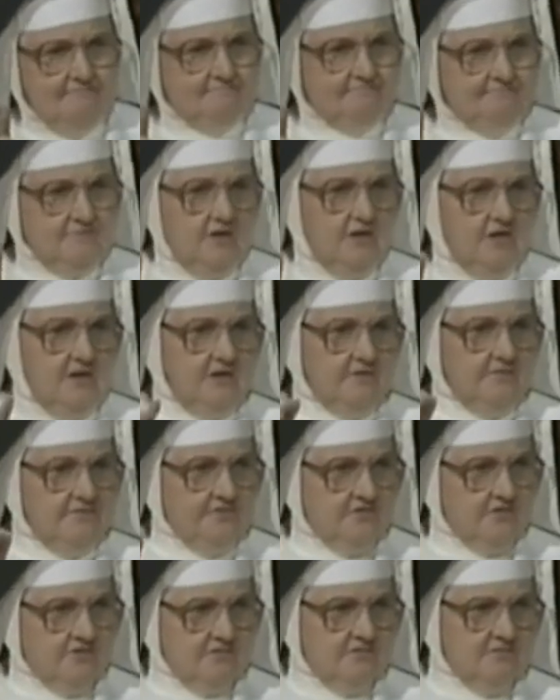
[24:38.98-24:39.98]
all of
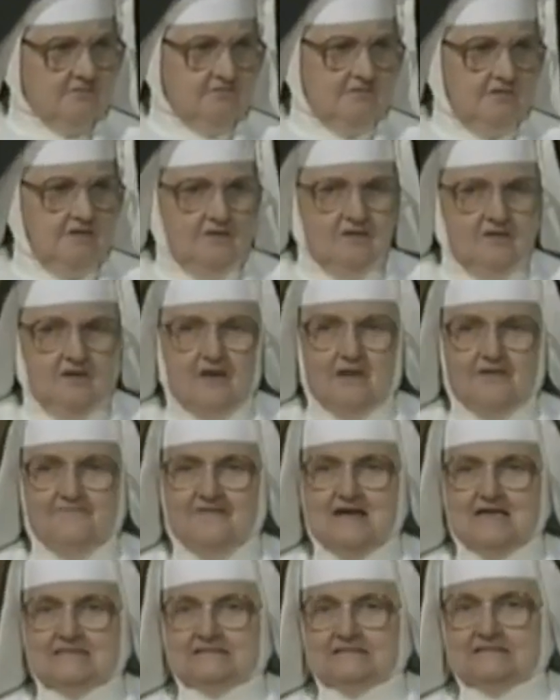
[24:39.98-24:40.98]
you, all of
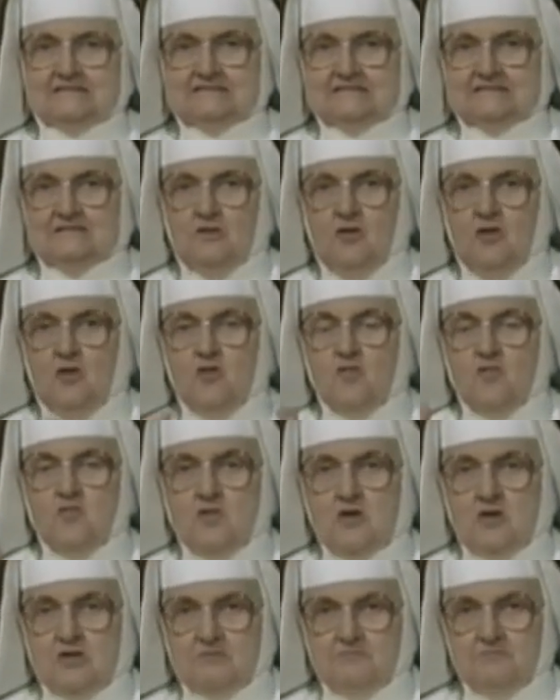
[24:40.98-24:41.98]
us, the whole
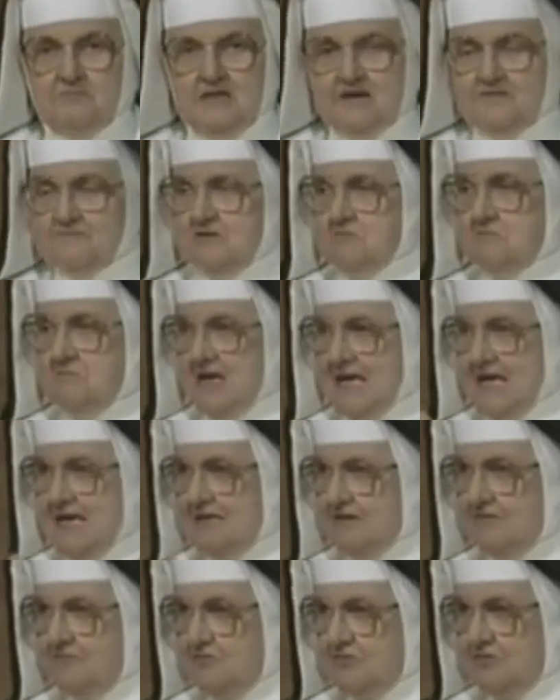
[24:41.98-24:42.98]
world, every
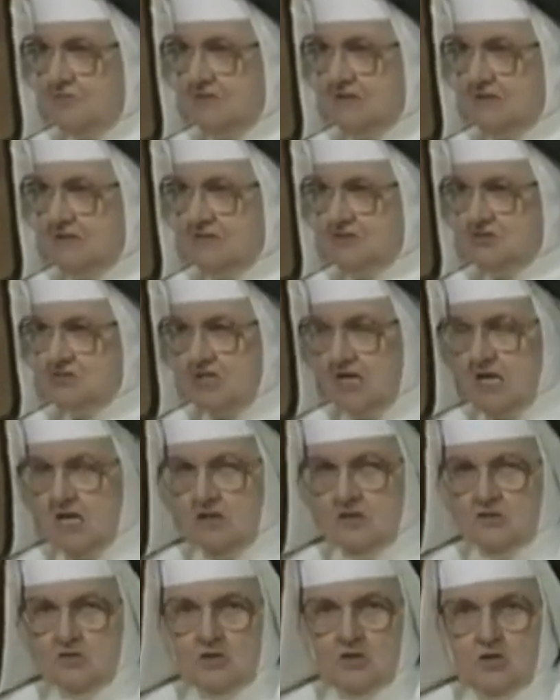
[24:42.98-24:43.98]
man, woman, and child,
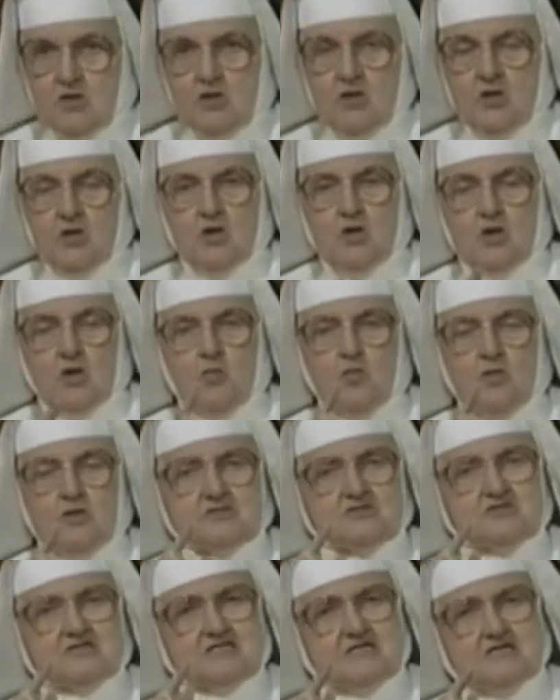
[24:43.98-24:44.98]
will
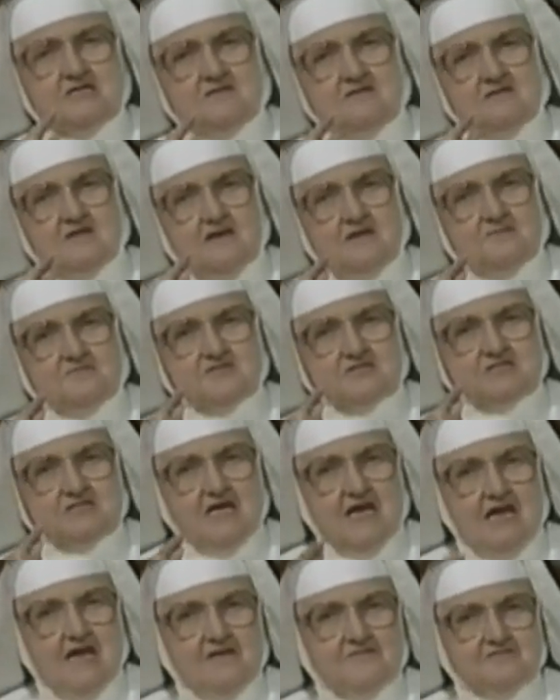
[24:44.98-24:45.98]
see
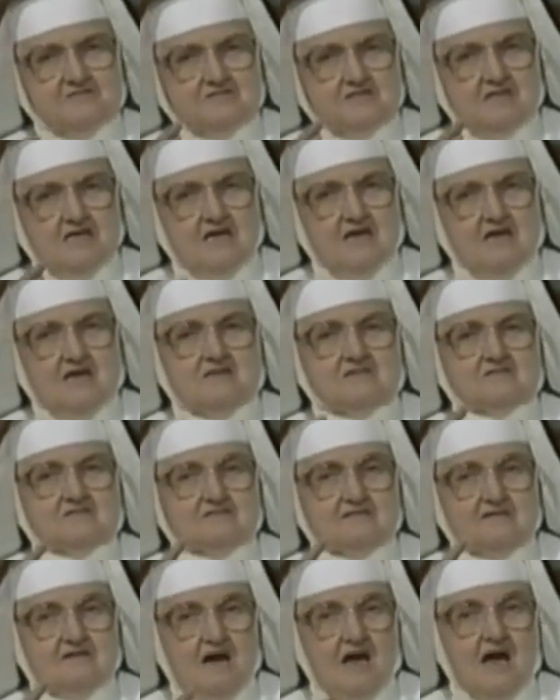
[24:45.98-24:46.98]
themselves as
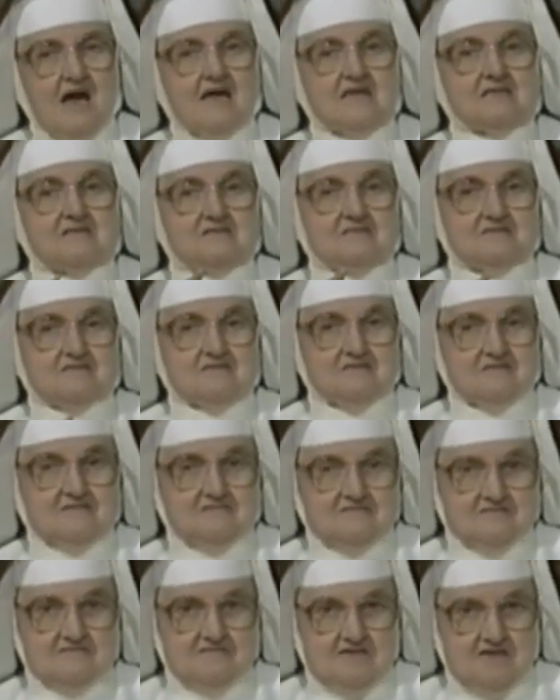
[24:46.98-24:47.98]
God sees
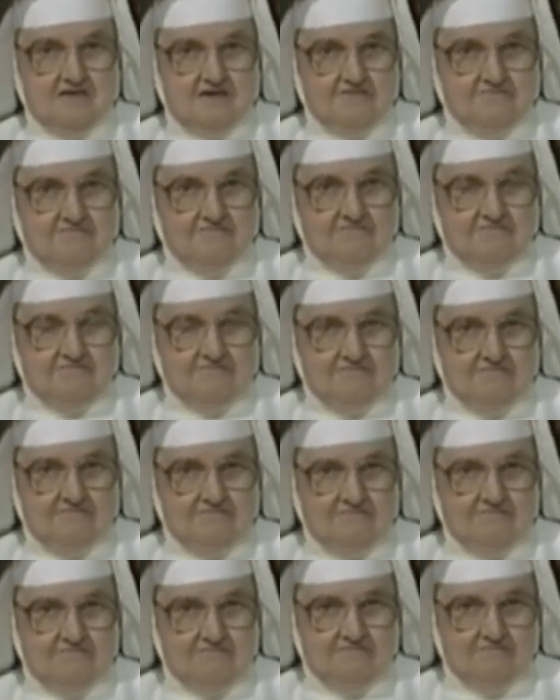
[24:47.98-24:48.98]
them
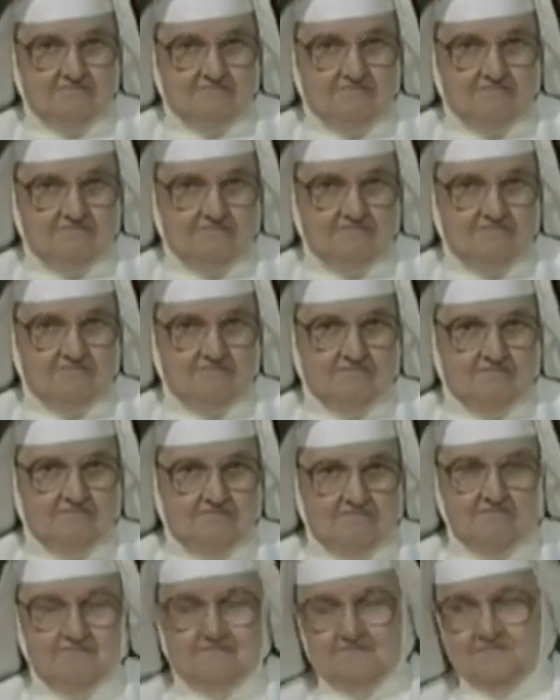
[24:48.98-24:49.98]
the state of
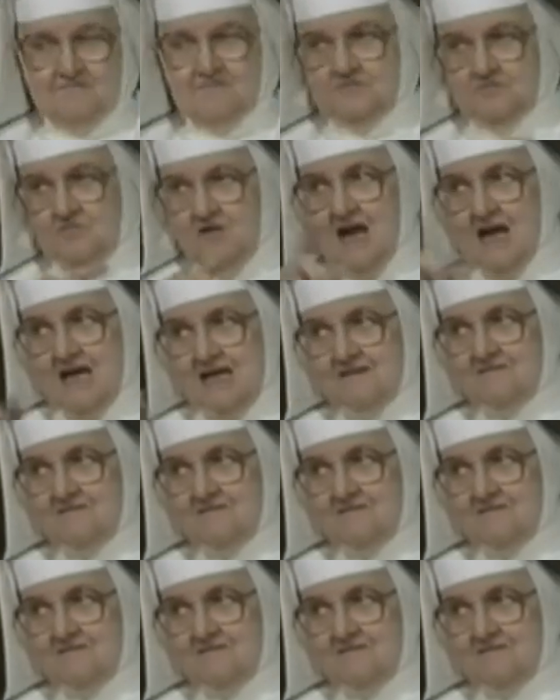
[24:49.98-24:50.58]
their soul right, will be